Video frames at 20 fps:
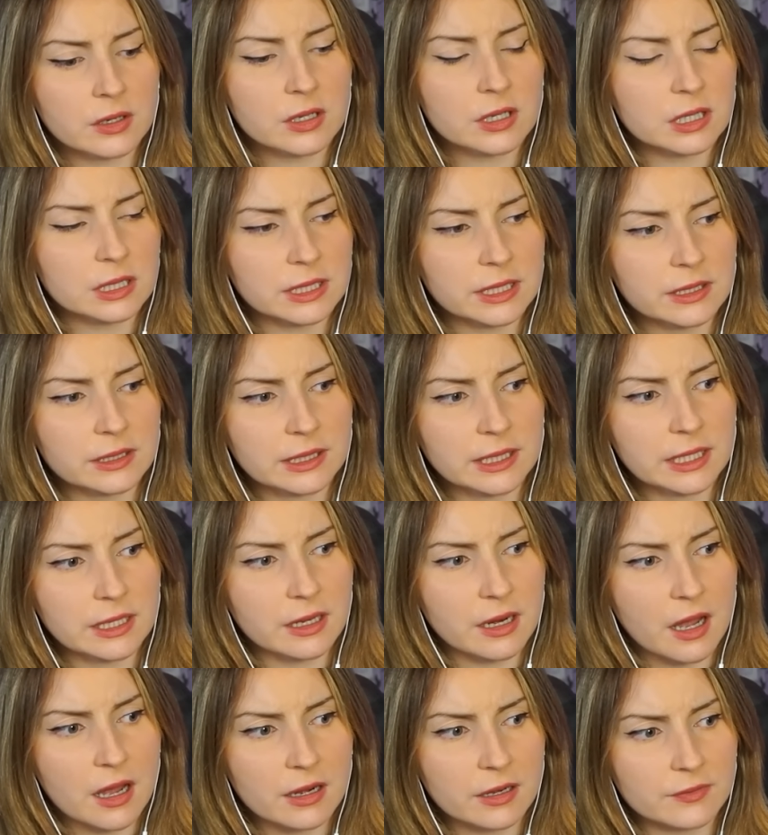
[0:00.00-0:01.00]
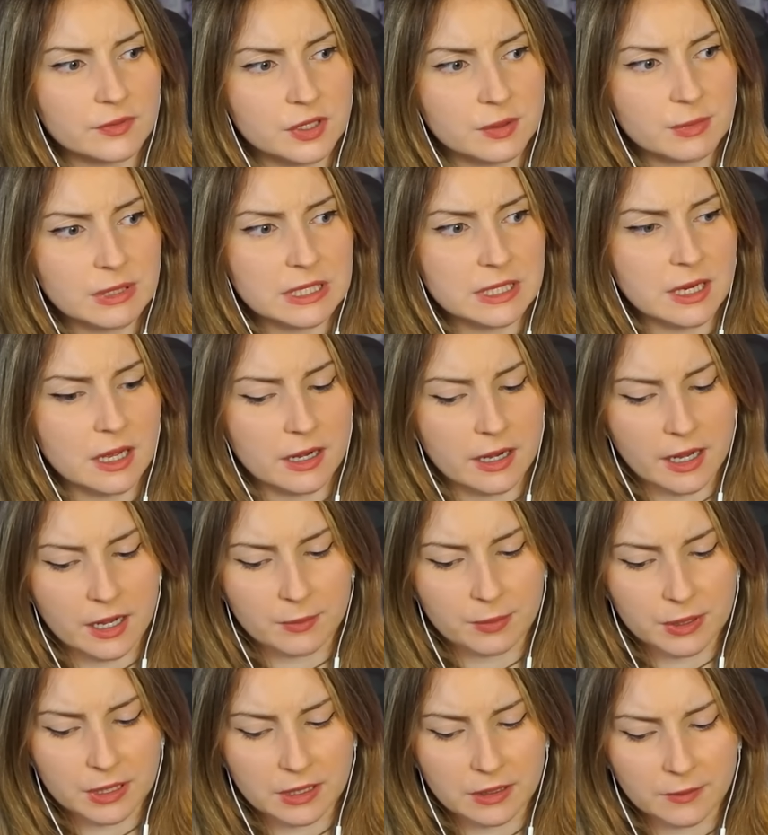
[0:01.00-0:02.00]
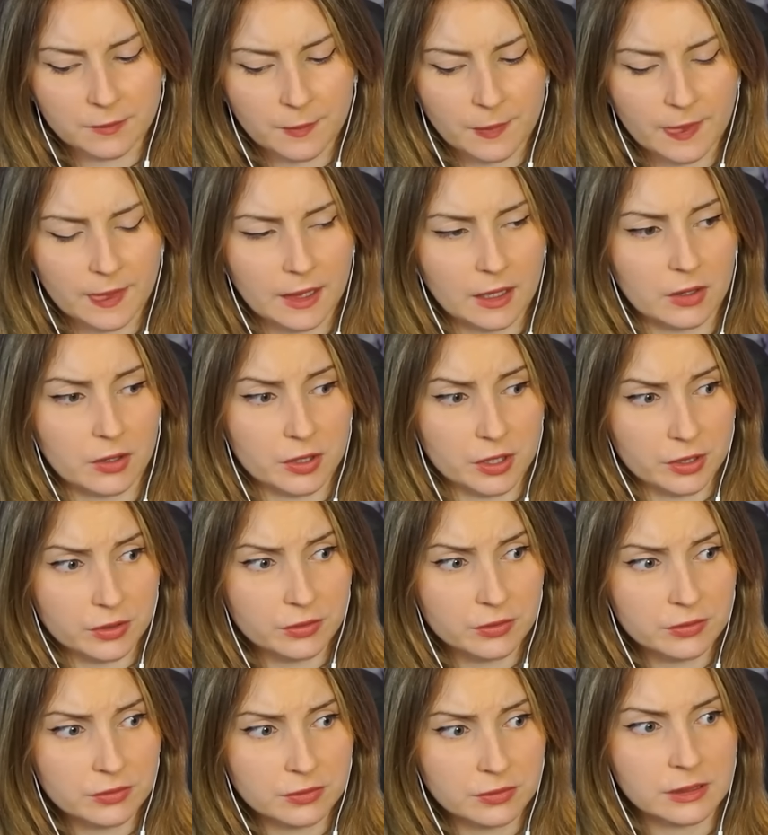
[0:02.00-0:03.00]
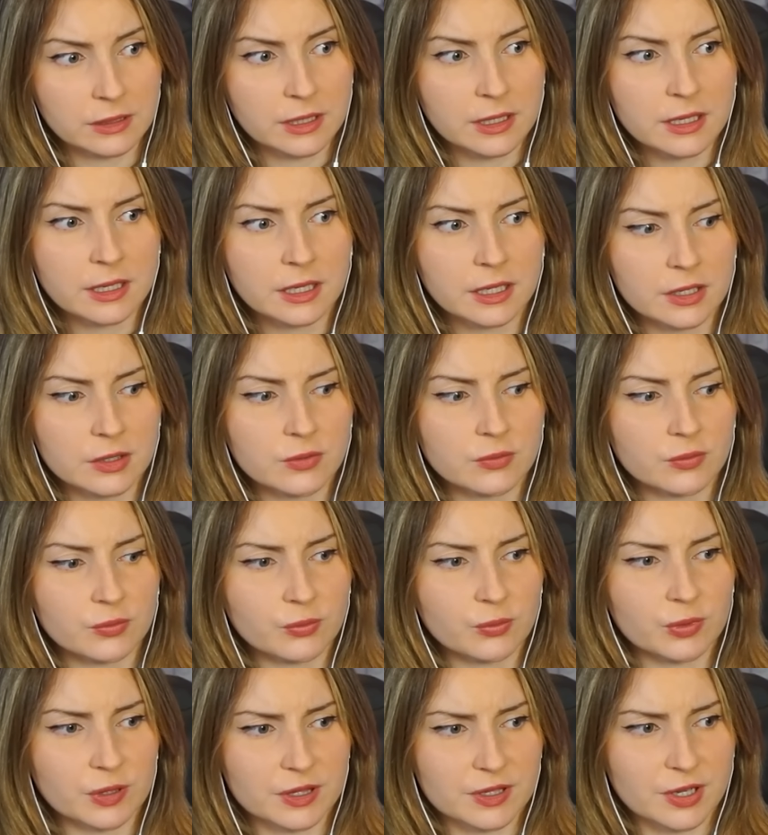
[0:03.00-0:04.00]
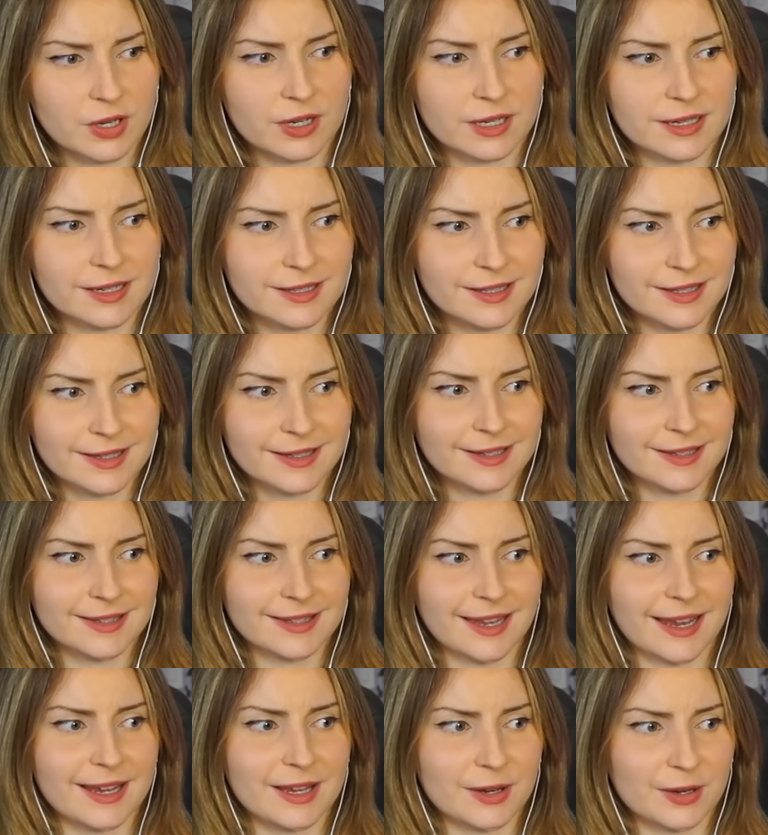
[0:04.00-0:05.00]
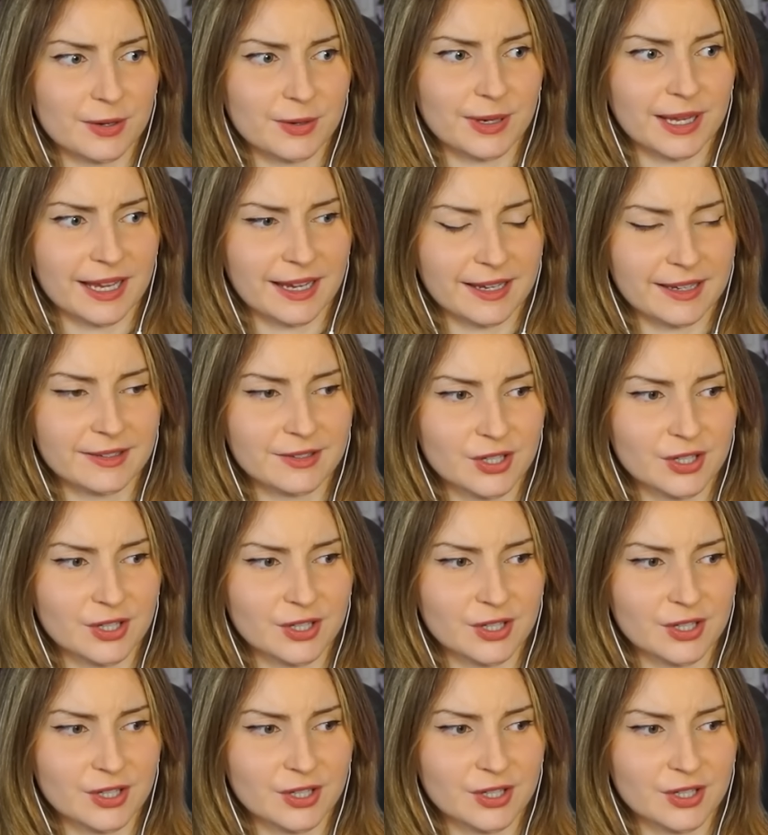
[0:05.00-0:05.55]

clearly not if Jimmy's not happy. Are you? Can you with certainty say you're okay,